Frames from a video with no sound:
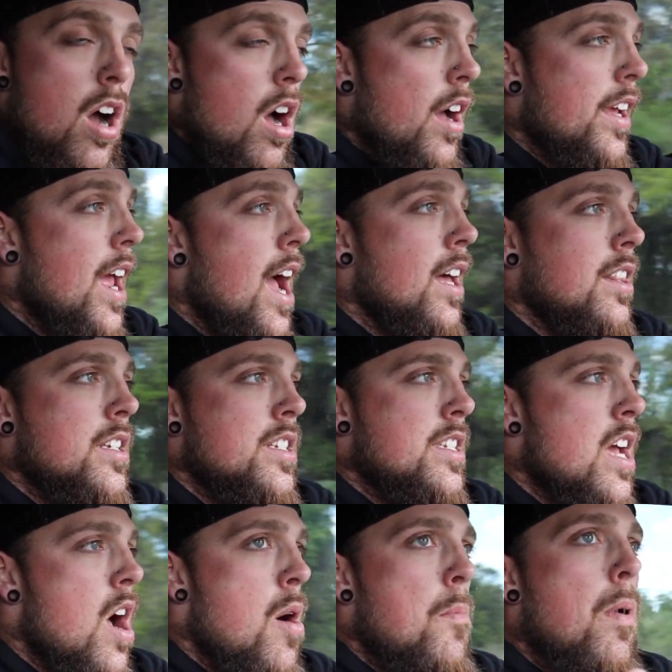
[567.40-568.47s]
catless
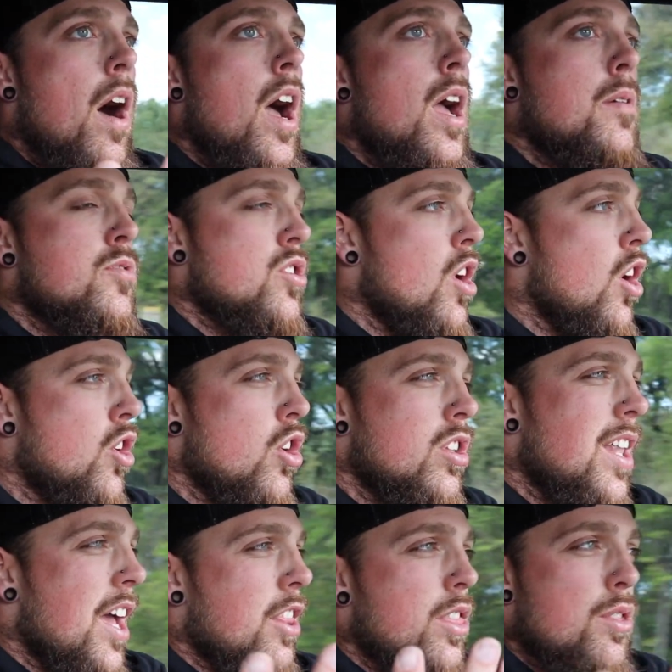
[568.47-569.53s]
downpipes, a good
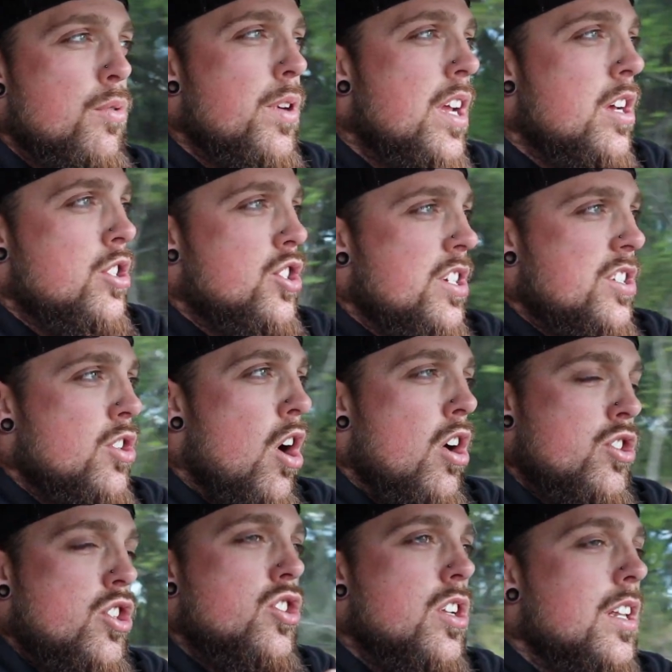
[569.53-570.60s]
like 3-inch
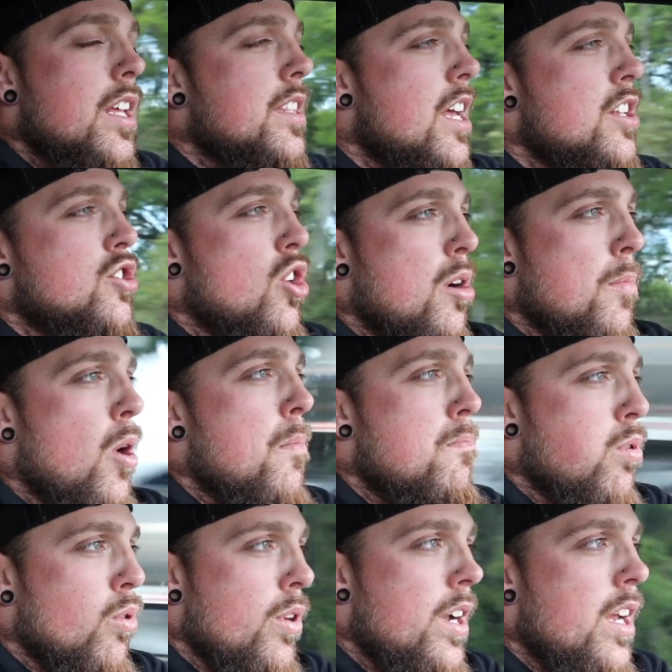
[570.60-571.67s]
exhaust, just to let that turbo
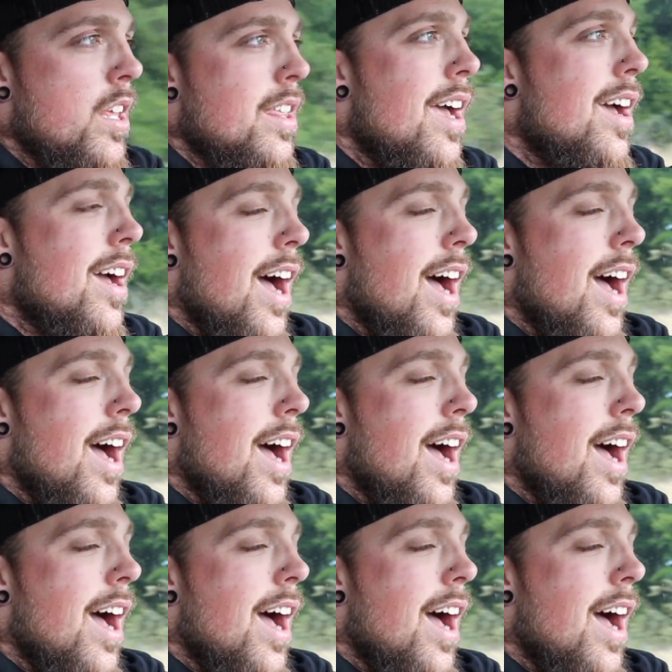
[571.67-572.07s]
breathe.